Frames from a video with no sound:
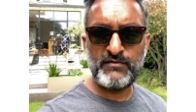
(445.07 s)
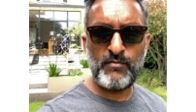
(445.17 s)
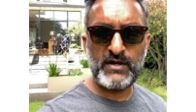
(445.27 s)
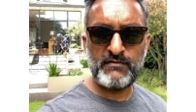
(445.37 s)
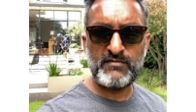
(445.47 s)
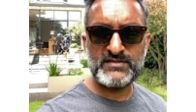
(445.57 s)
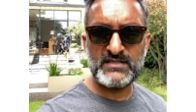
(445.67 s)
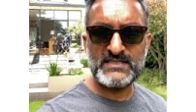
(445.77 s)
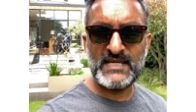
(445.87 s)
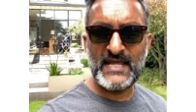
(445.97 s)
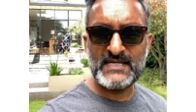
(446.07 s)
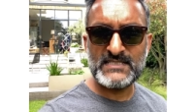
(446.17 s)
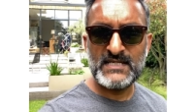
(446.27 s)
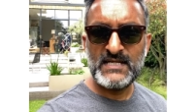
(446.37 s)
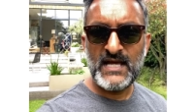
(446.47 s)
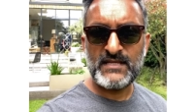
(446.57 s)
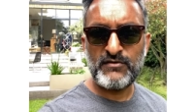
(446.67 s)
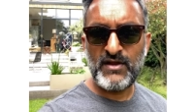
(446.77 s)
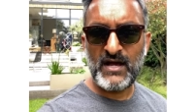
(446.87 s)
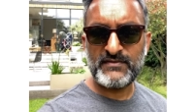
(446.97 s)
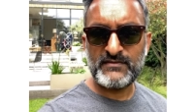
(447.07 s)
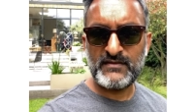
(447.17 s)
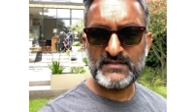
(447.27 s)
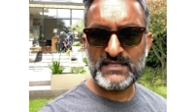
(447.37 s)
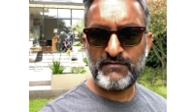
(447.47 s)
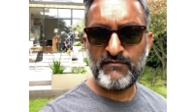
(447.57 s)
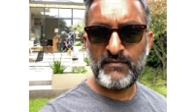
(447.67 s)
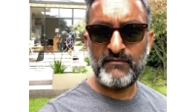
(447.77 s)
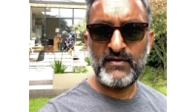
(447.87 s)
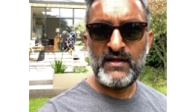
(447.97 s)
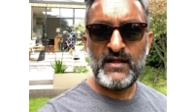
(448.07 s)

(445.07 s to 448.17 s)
for whatever reason, delays and you're not the seventh month,